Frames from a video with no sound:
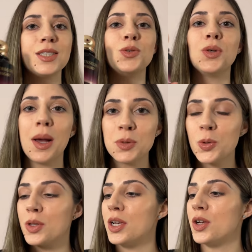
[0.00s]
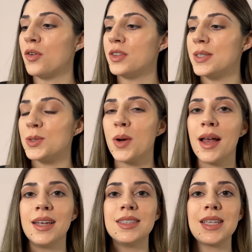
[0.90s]
you would absolutely love this
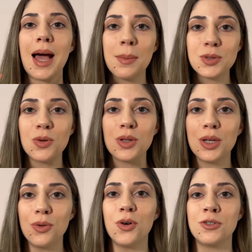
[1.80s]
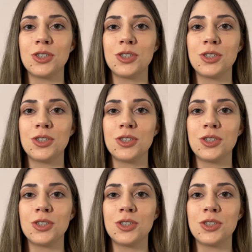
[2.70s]
one. It's absolutely gorgeous